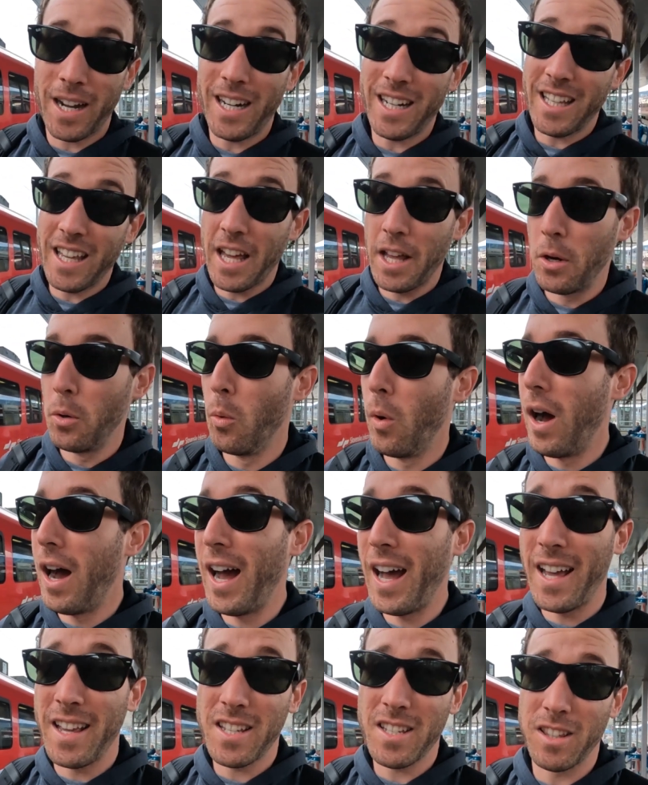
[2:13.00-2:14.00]
kind of getting
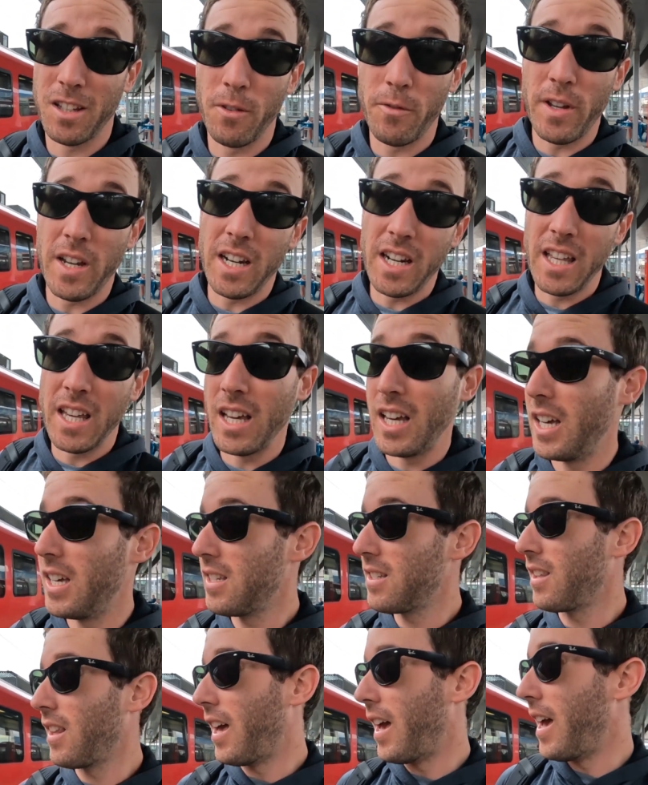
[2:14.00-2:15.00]
why Slovenia
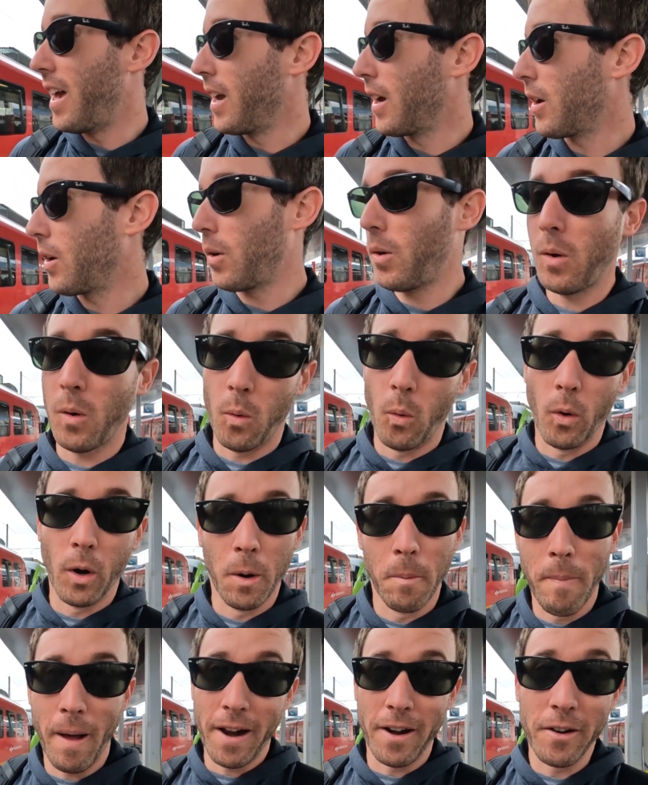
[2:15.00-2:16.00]
is like,
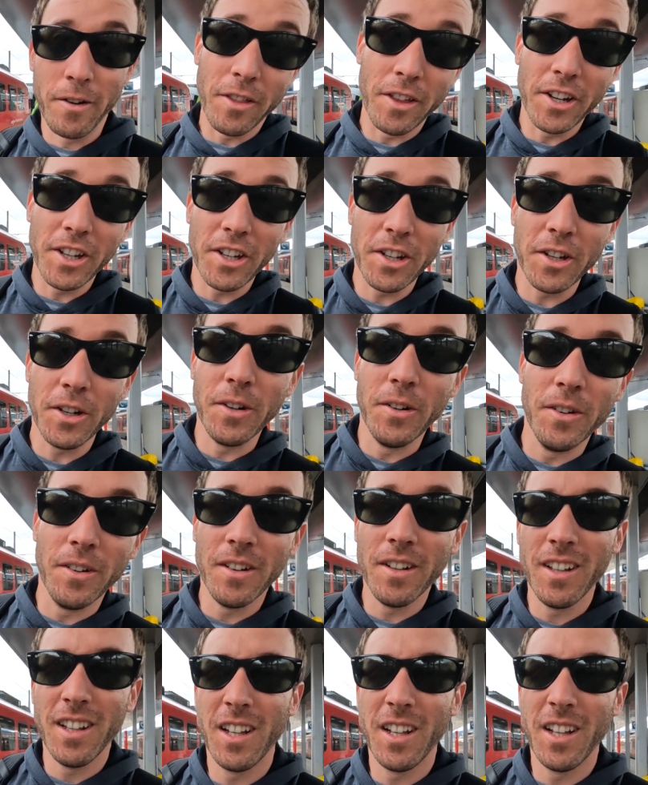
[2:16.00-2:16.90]
we're better than you.